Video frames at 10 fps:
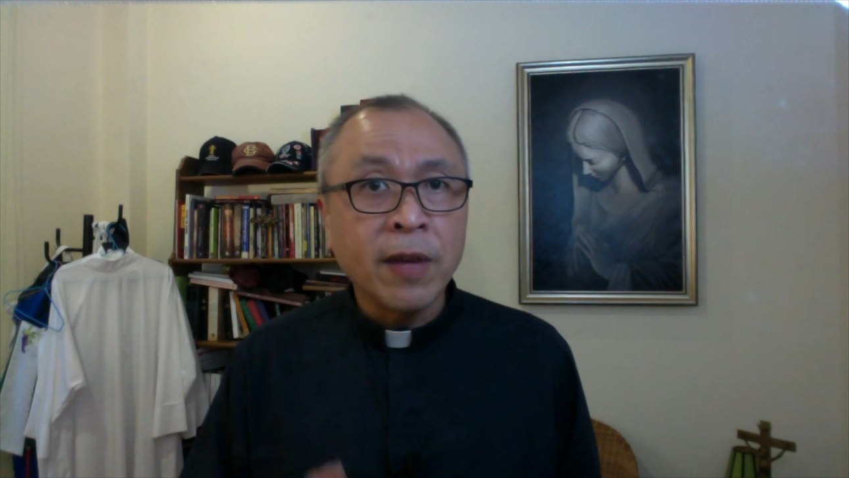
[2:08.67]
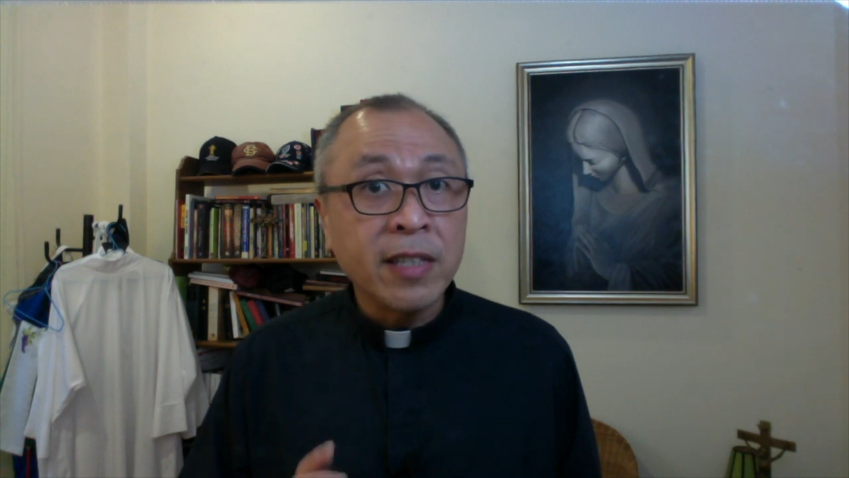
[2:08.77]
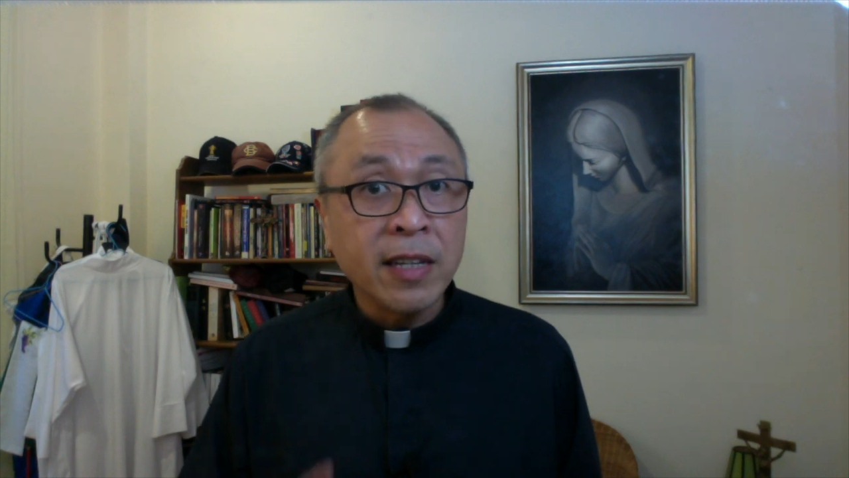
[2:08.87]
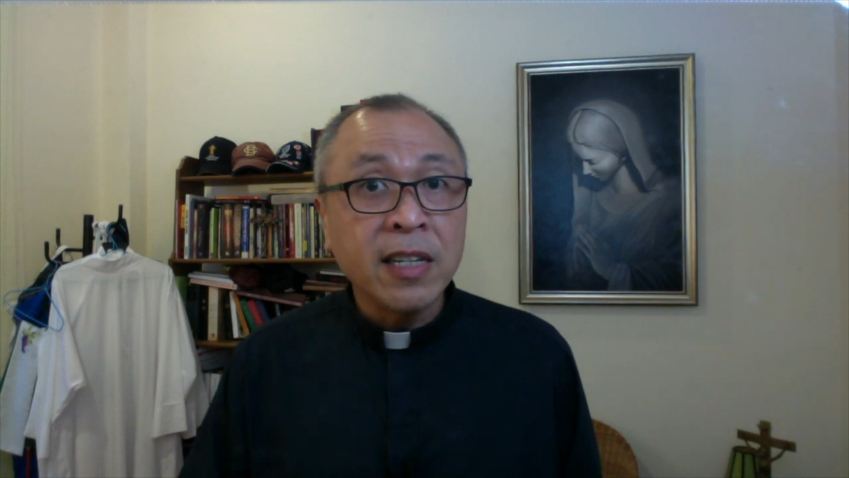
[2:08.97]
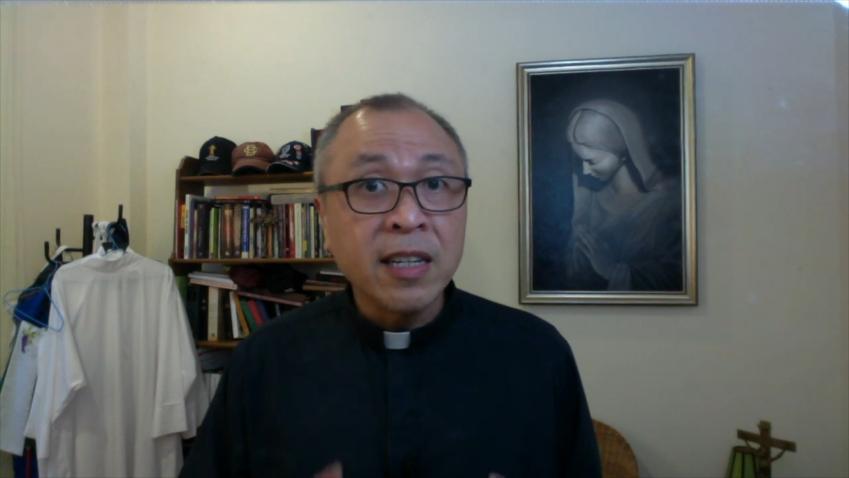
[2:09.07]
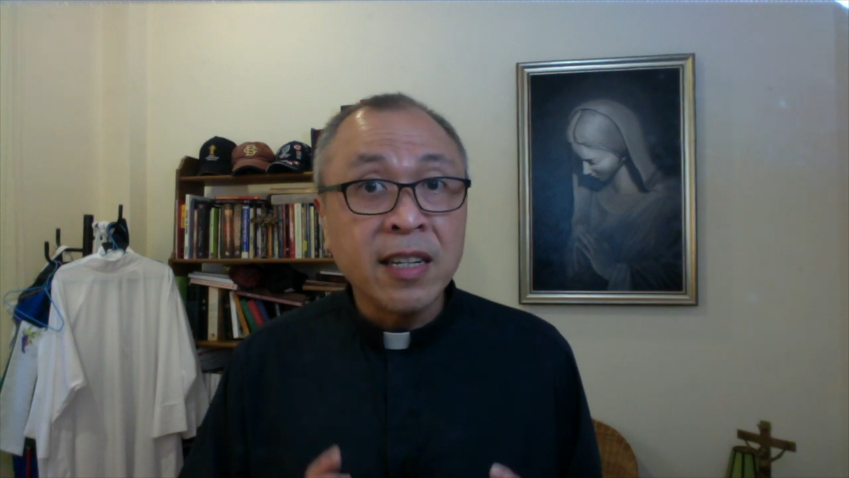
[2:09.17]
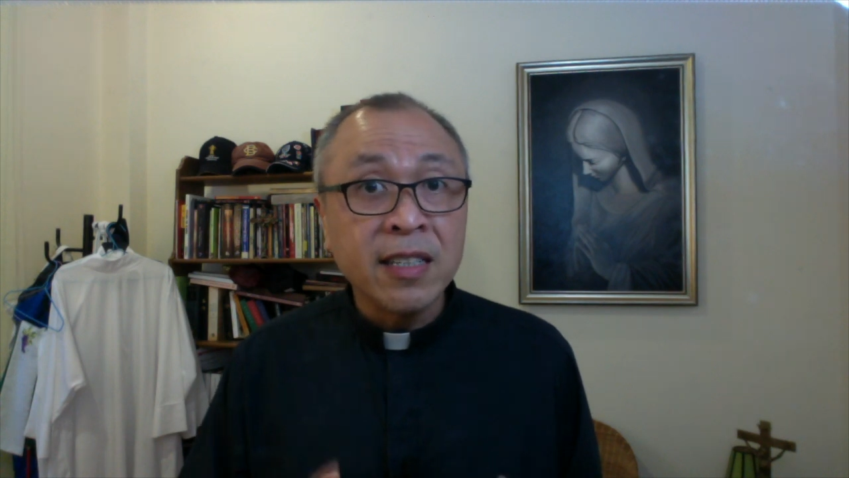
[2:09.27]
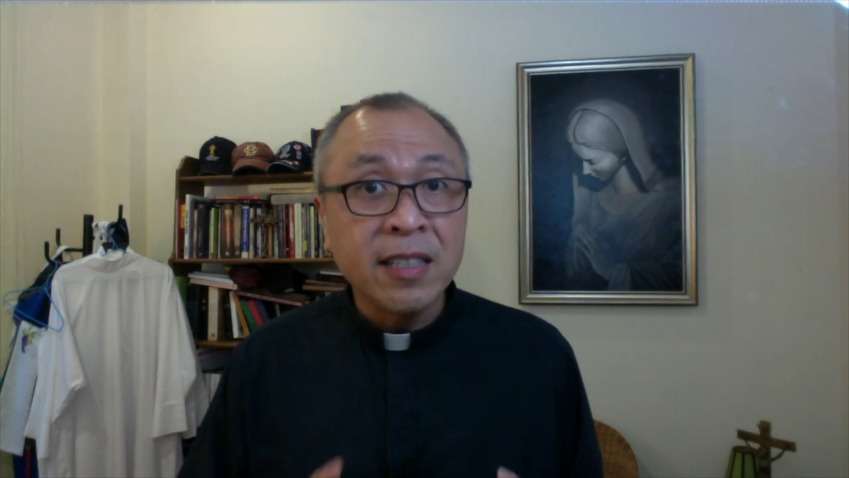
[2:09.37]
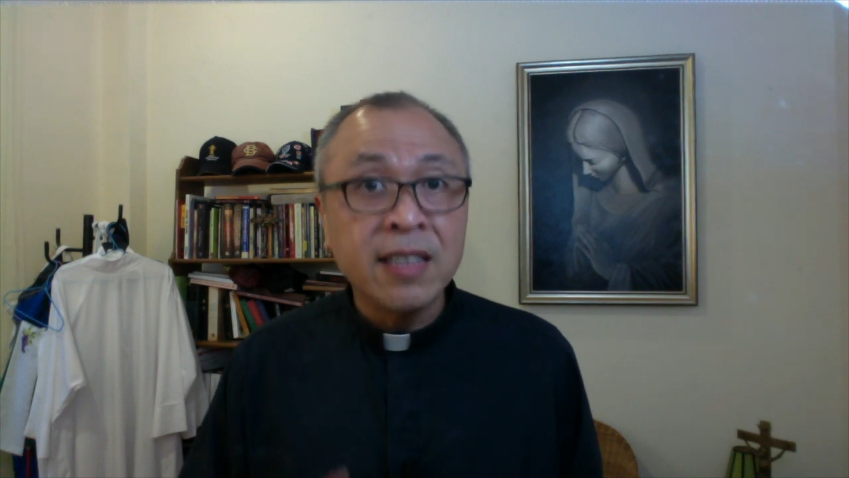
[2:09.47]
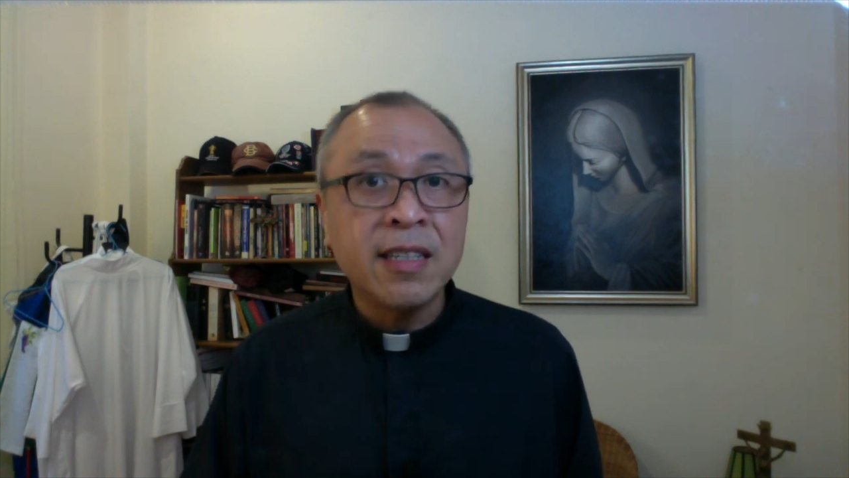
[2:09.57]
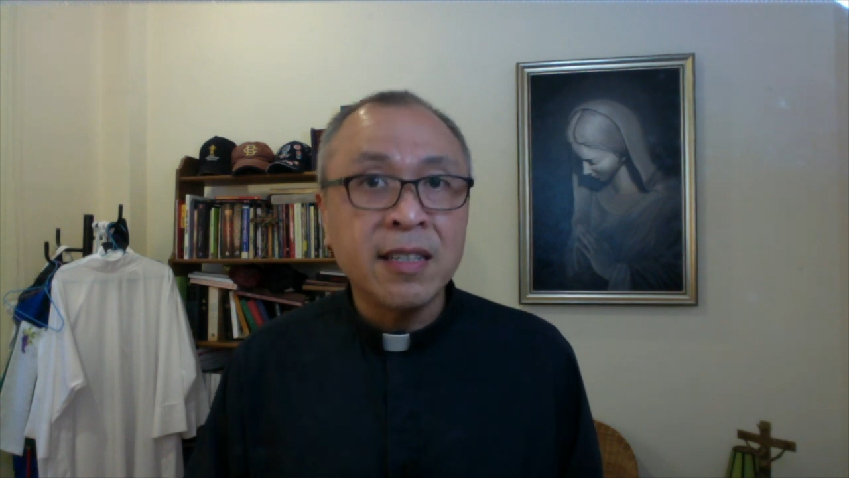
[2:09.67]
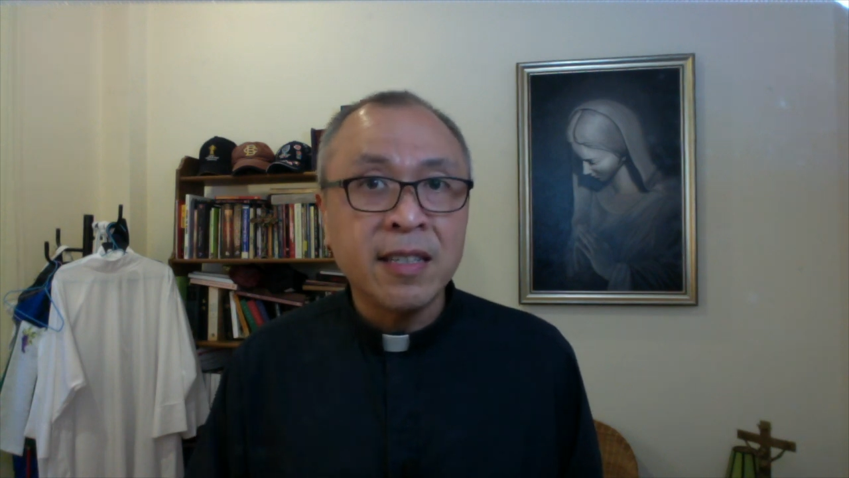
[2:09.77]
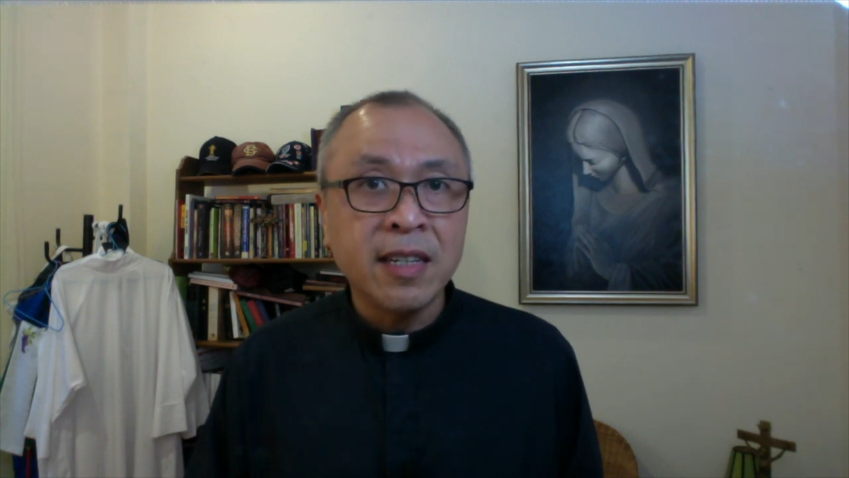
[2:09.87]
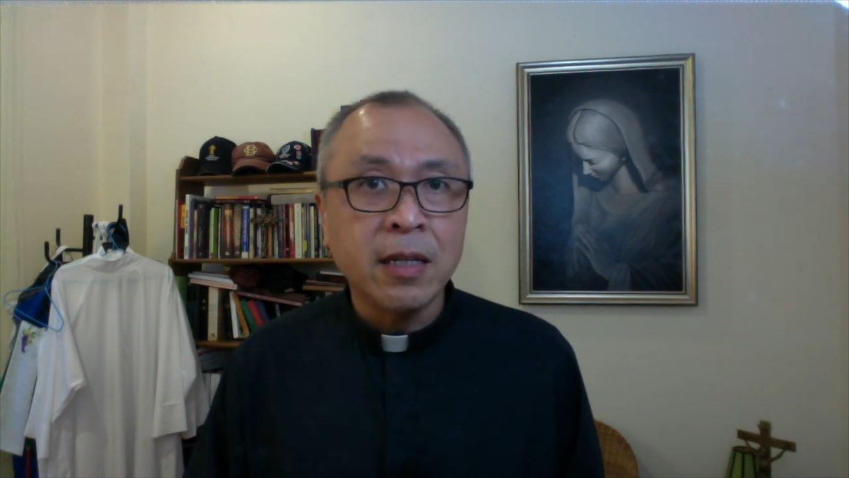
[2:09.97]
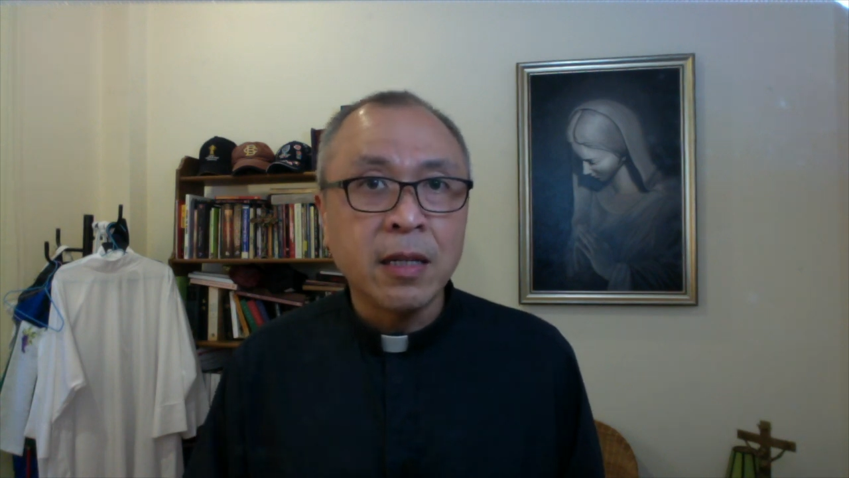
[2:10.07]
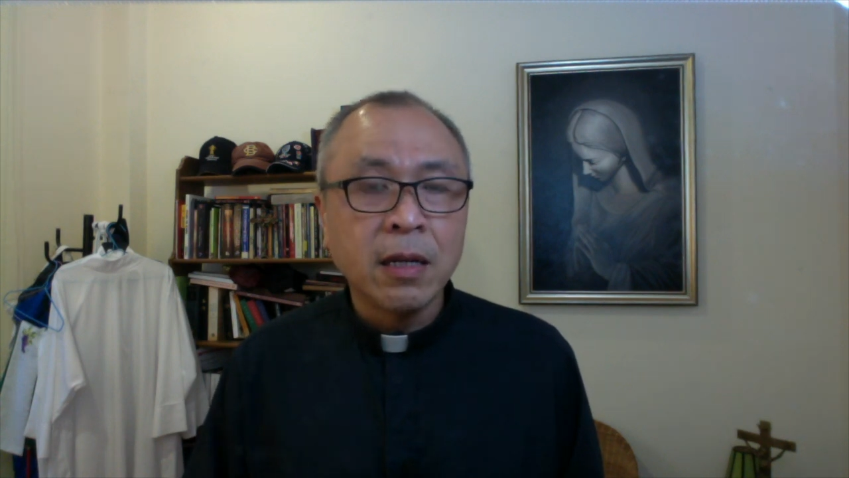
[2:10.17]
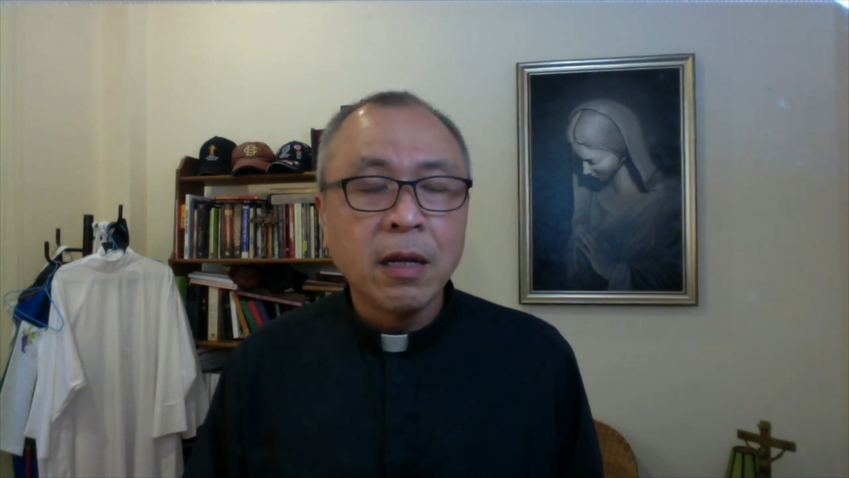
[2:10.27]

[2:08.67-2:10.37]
a certain consistency